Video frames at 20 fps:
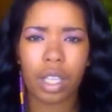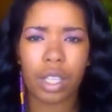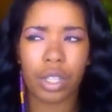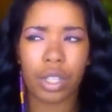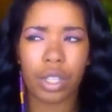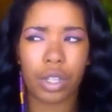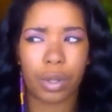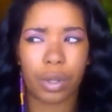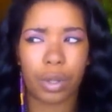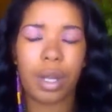
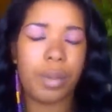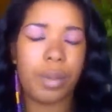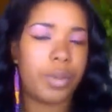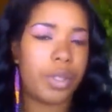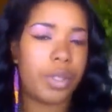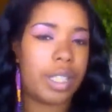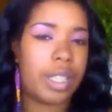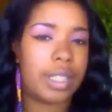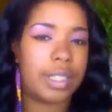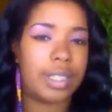your prom
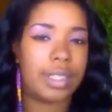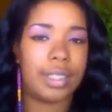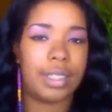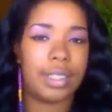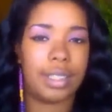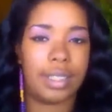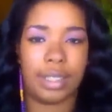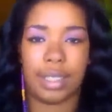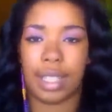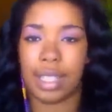dress
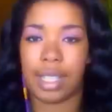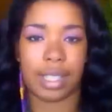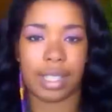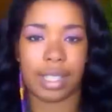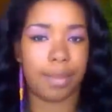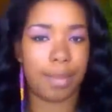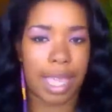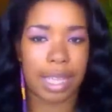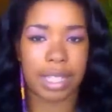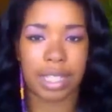
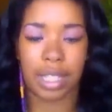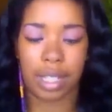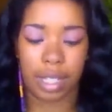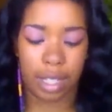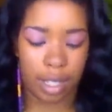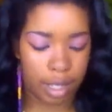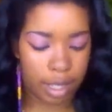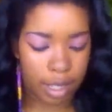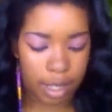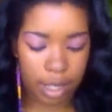doesn't match
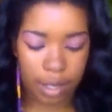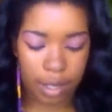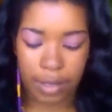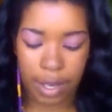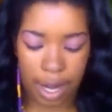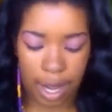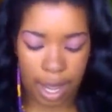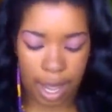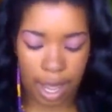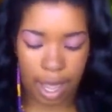any of the stuff
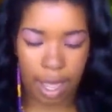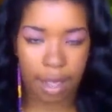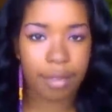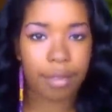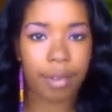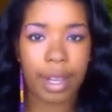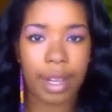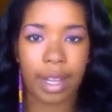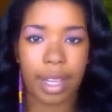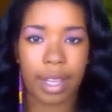that I
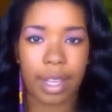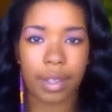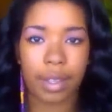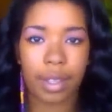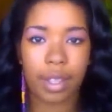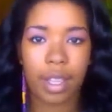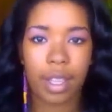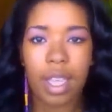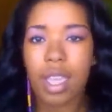have right now,